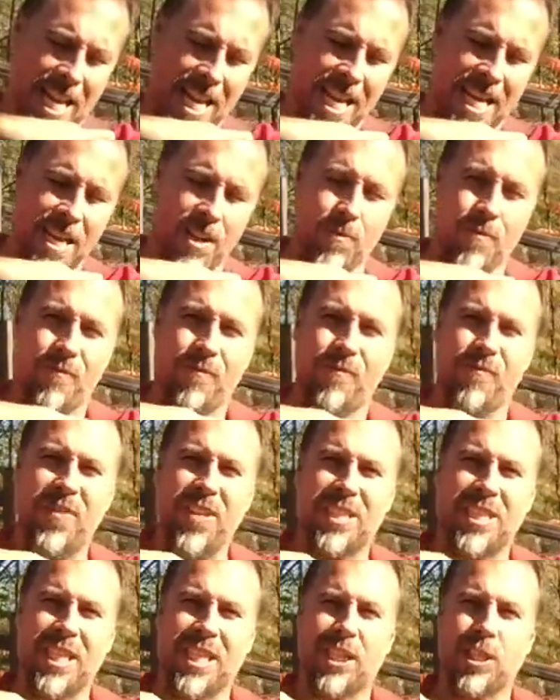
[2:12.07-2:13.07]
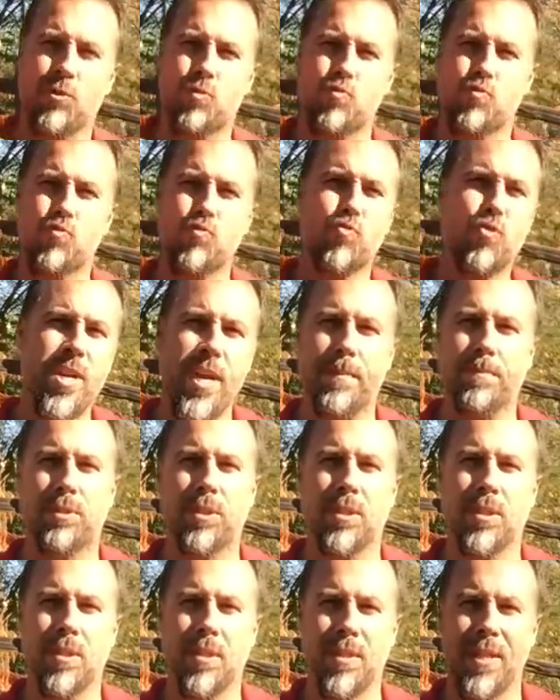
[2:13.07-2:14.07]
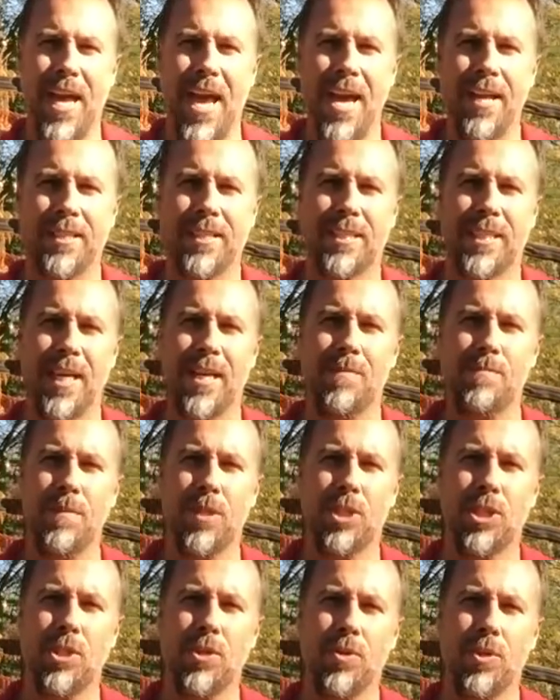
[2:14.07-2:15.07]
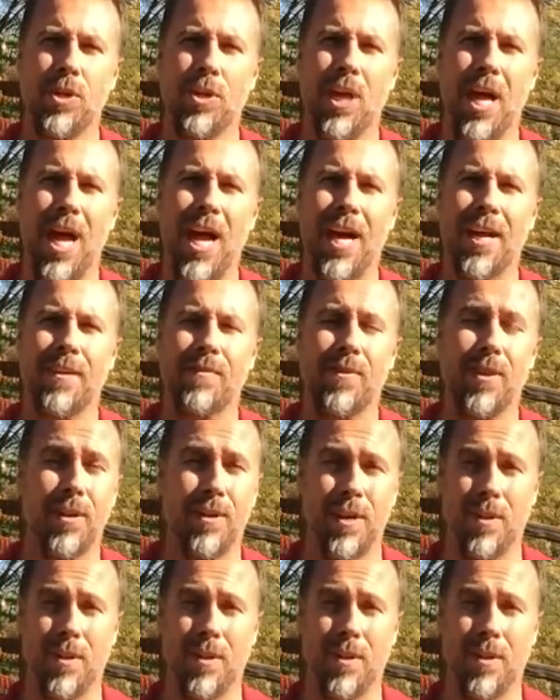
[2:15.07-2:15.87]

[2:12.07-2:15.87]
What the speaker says: and it physically rips that dead material out of there.